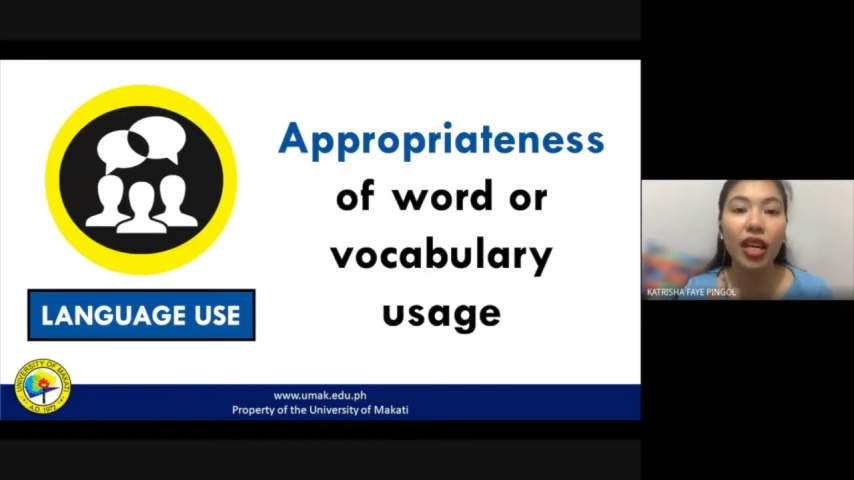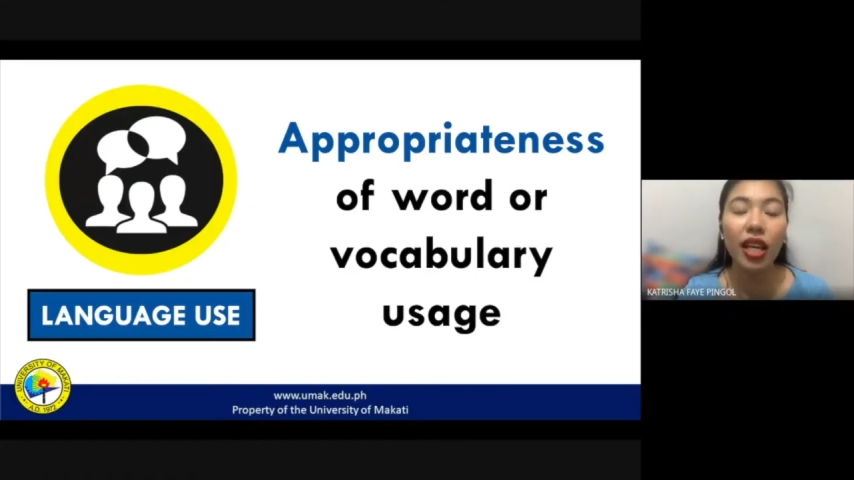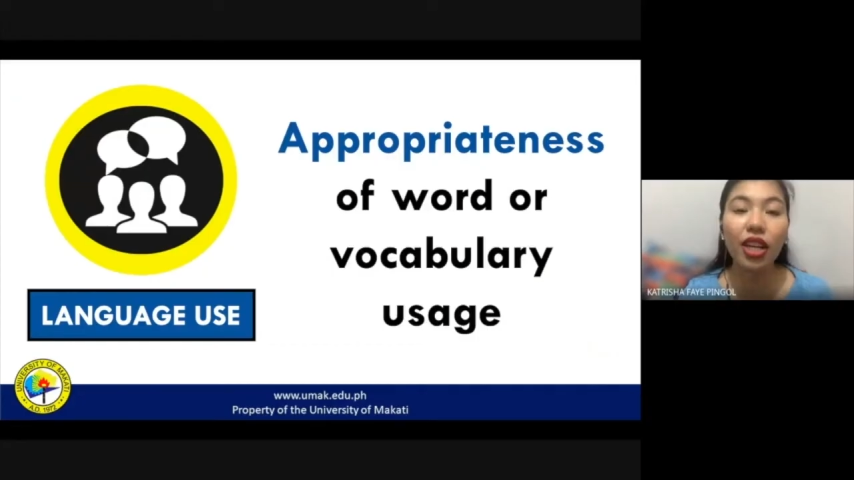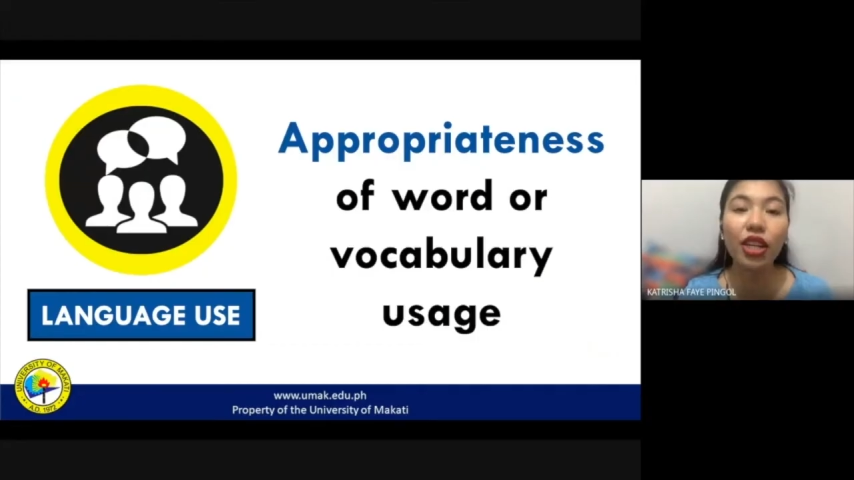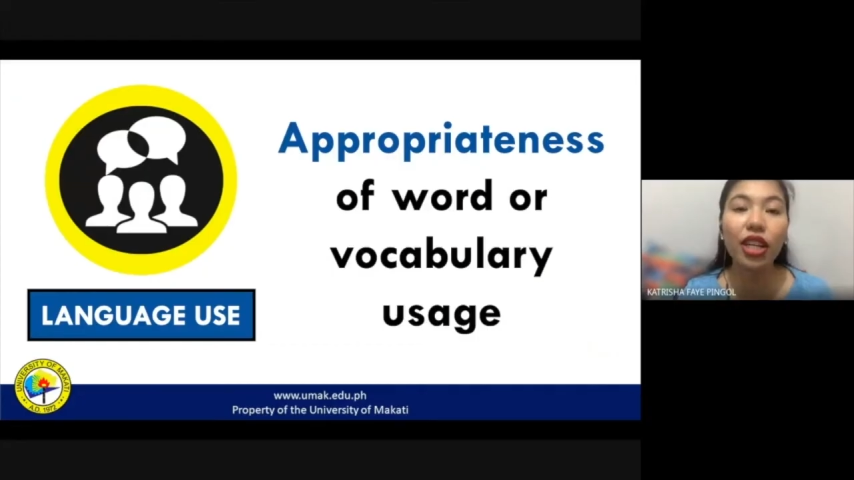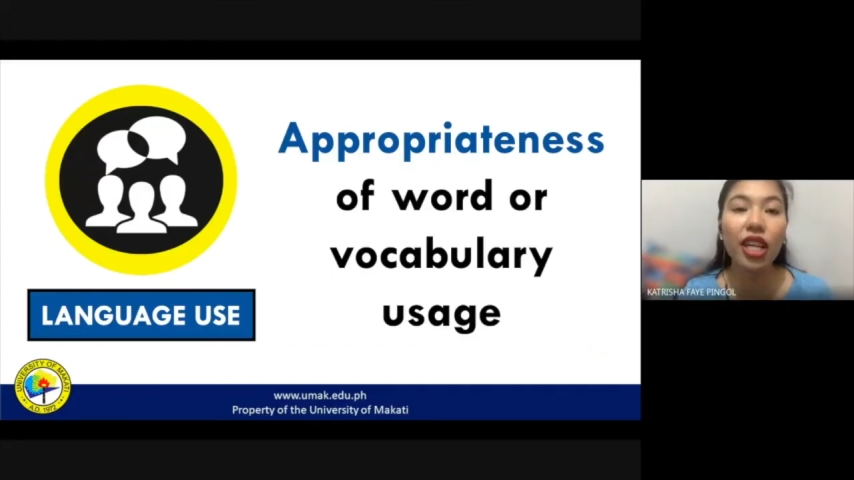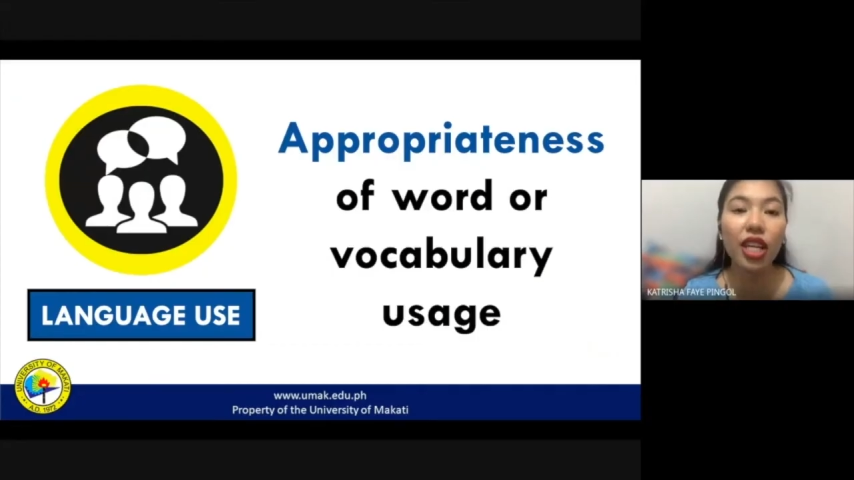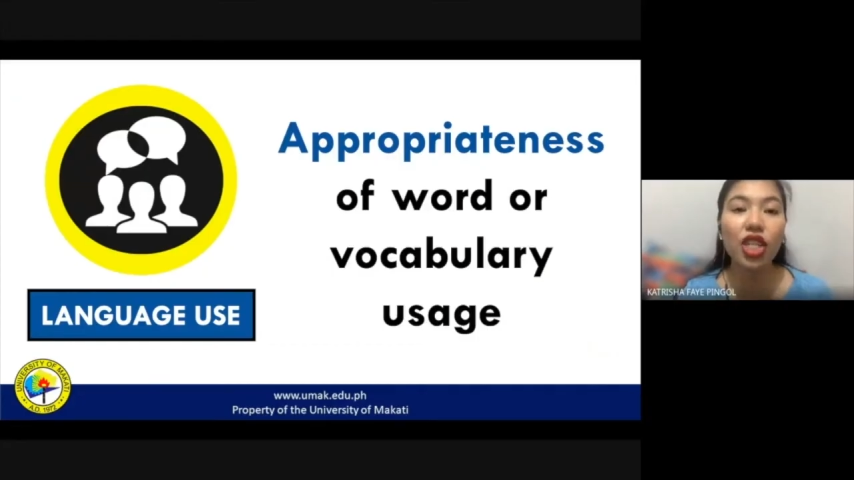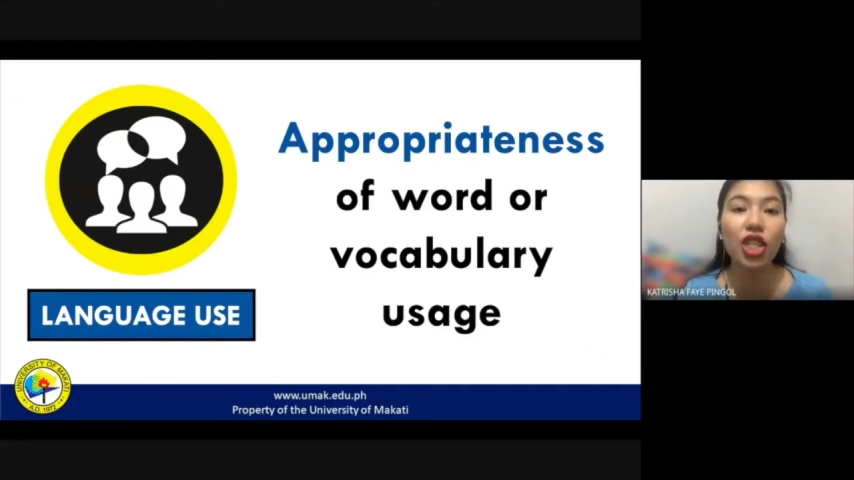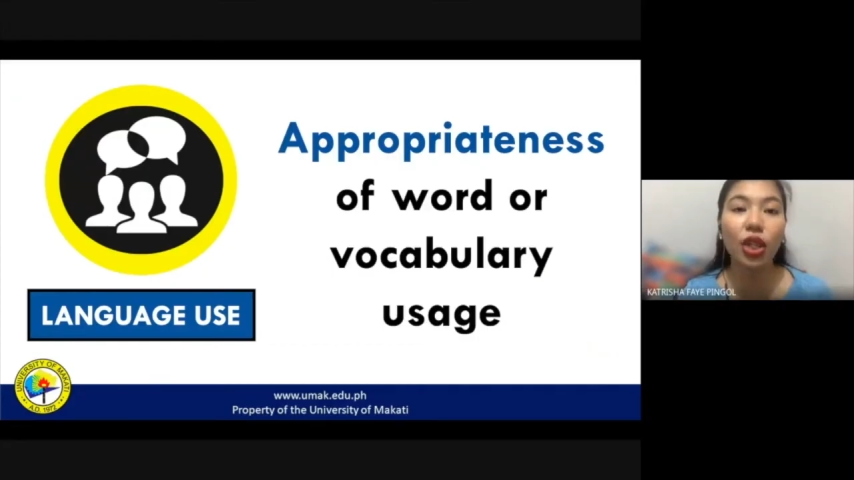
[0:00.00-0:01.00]
in
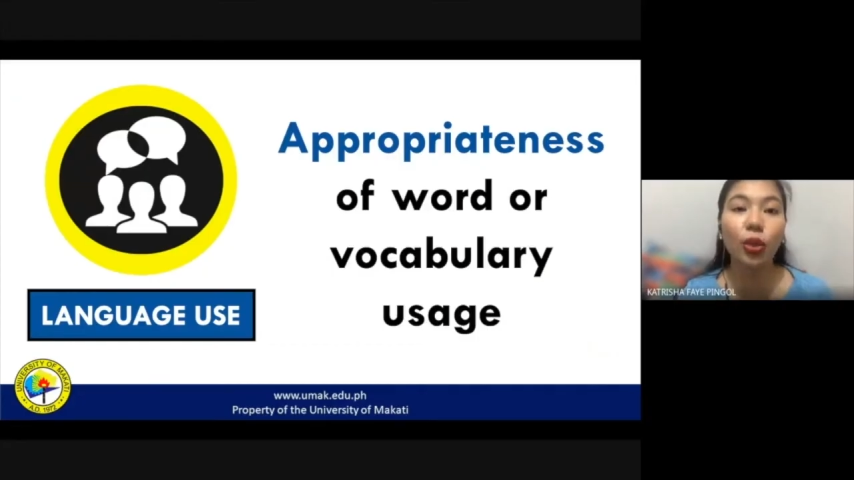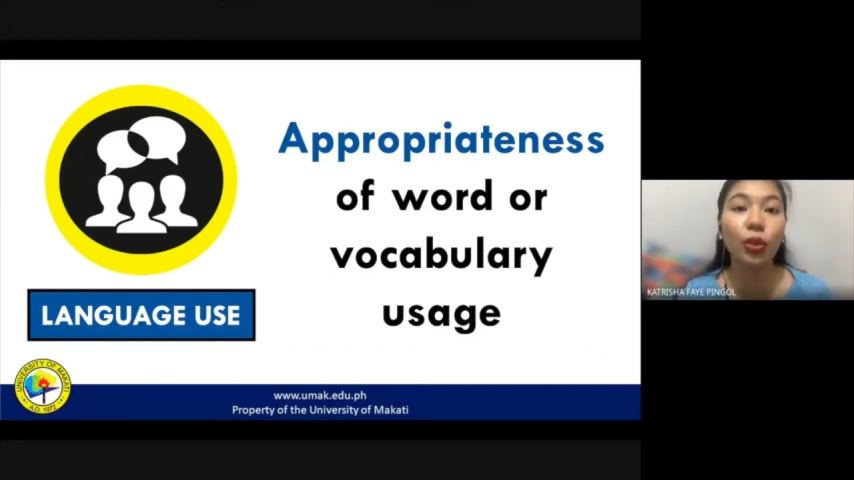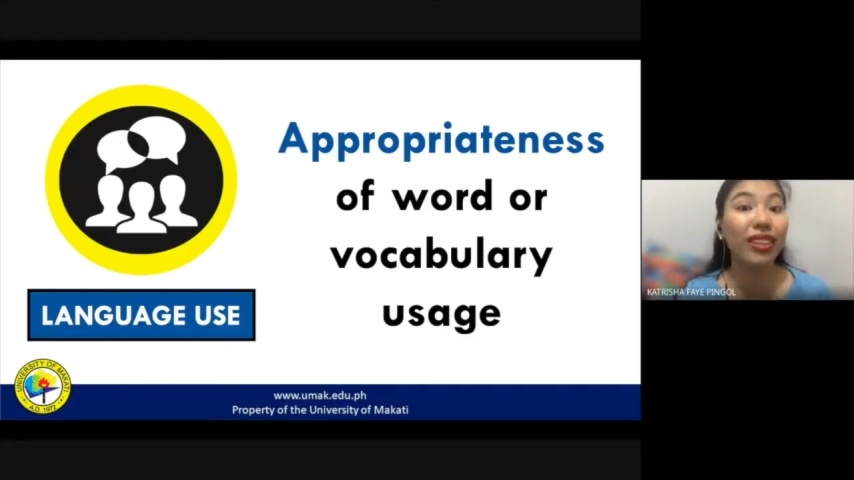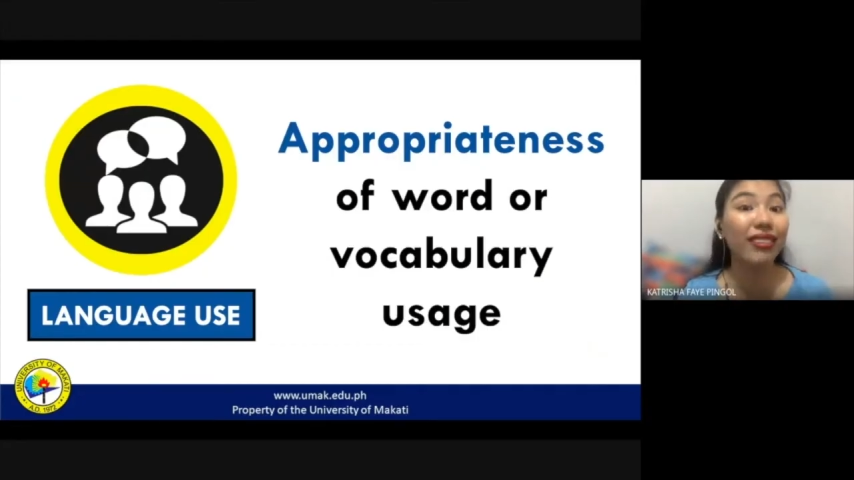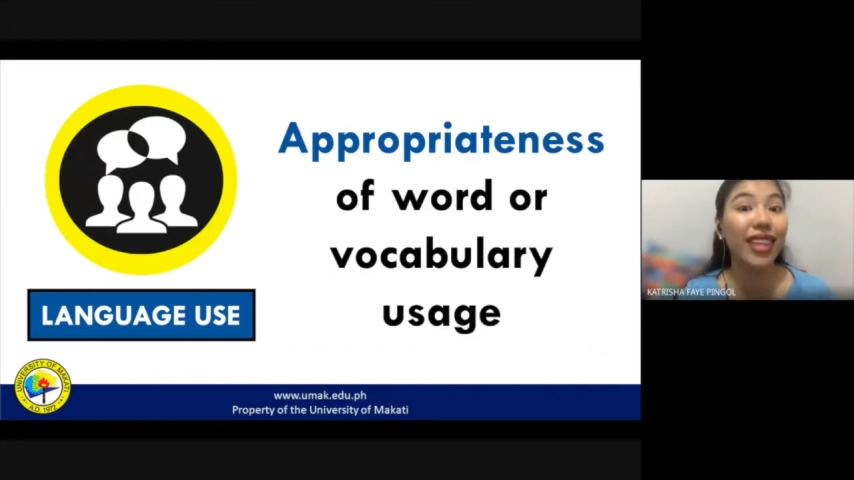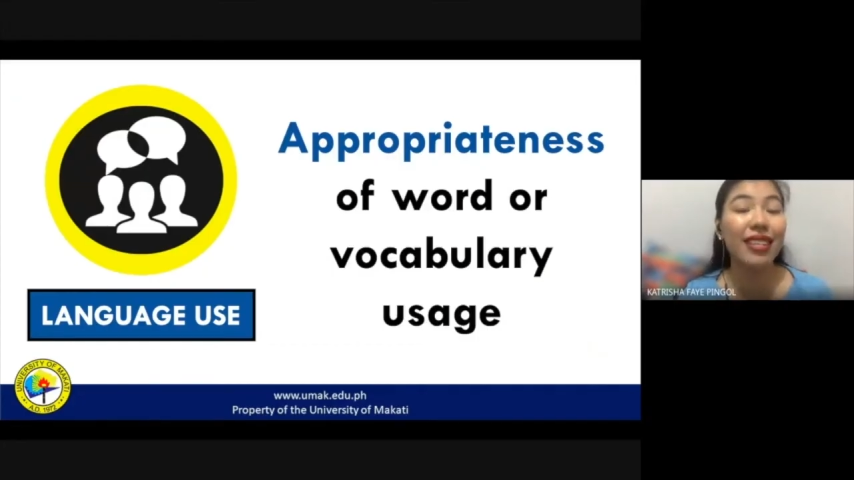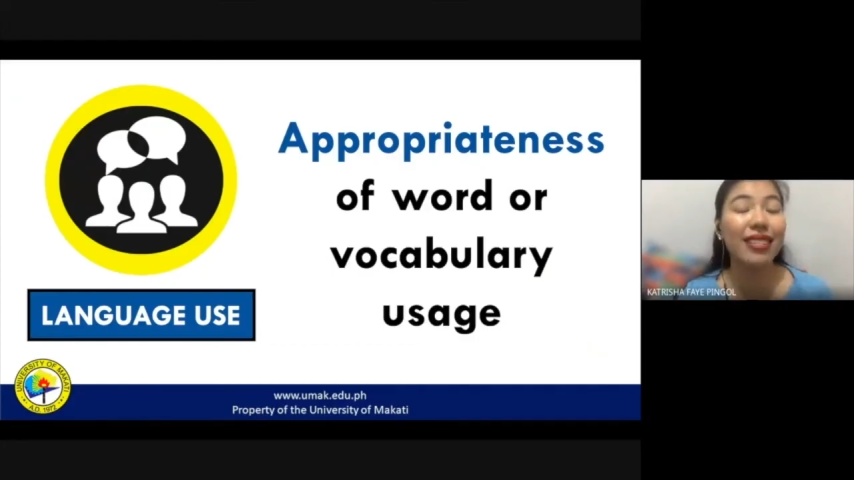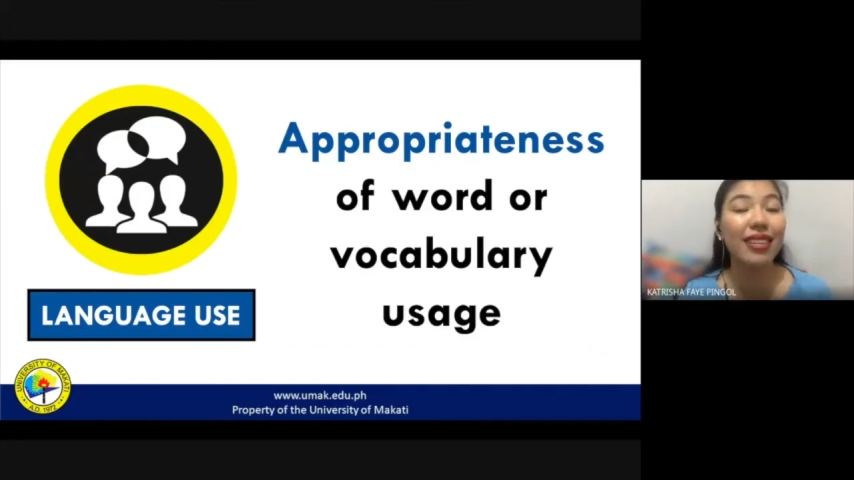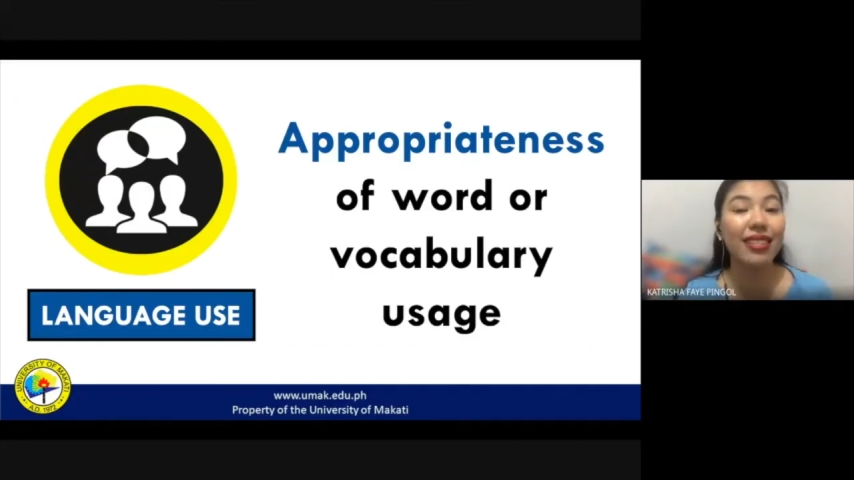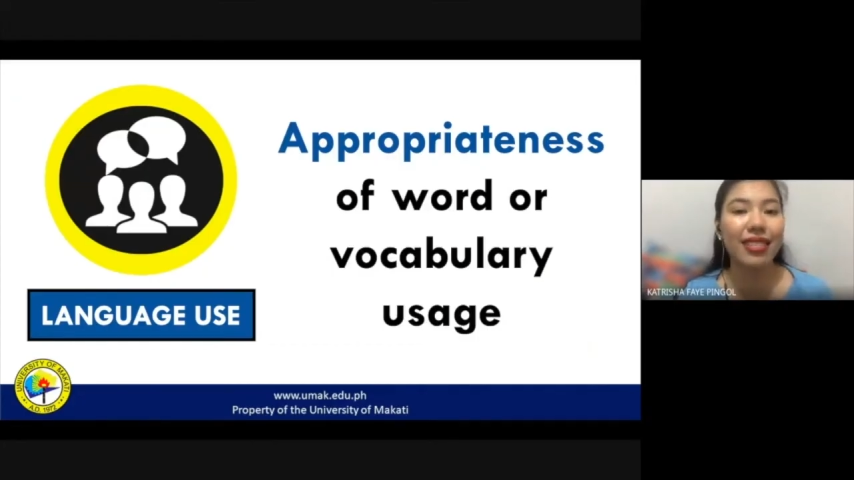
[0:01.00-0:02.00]
relation to the
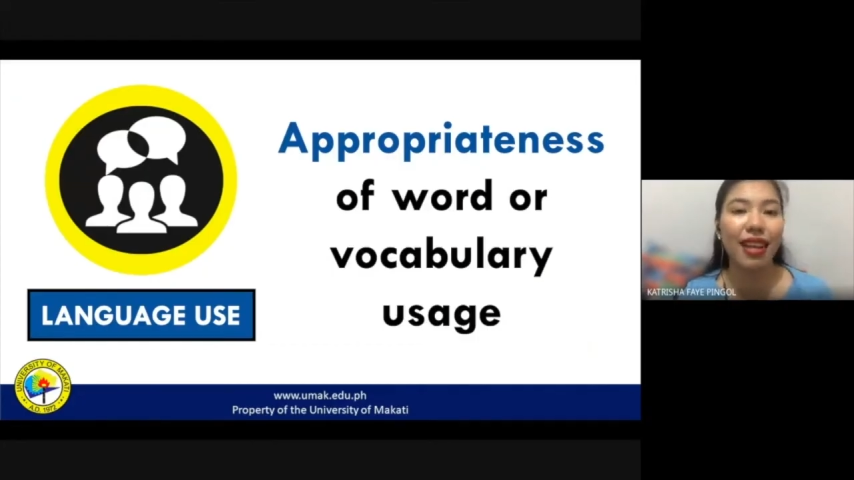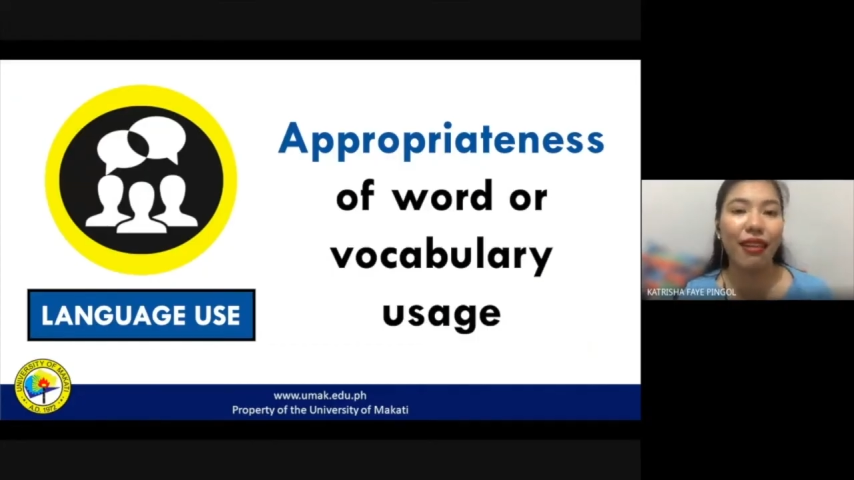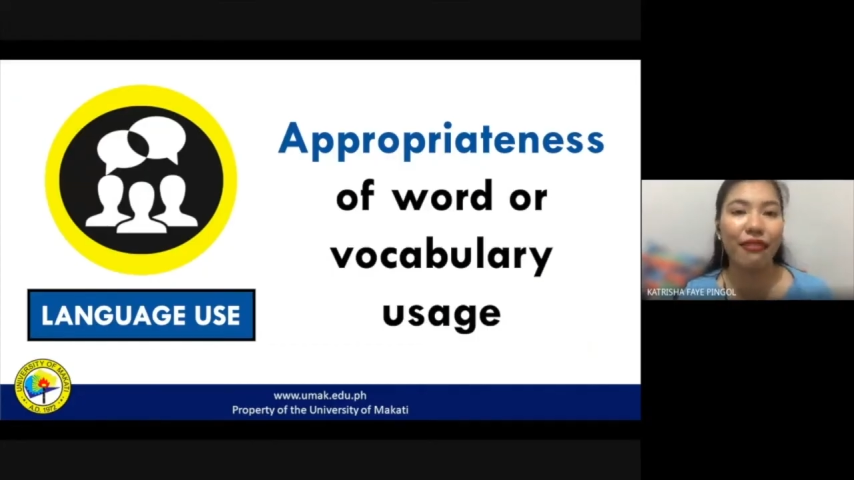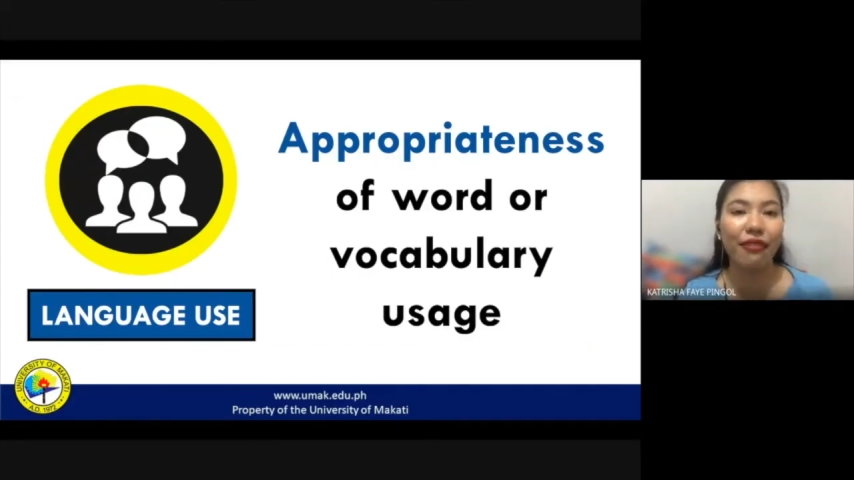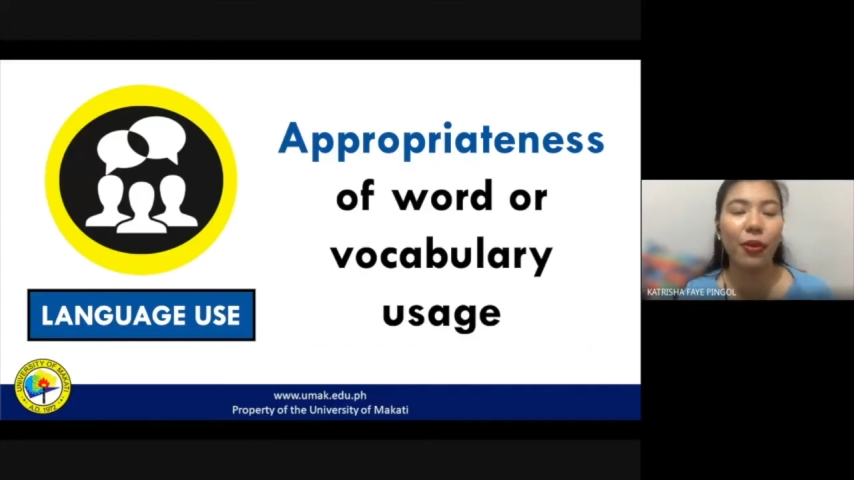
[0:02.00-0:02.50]
text itself.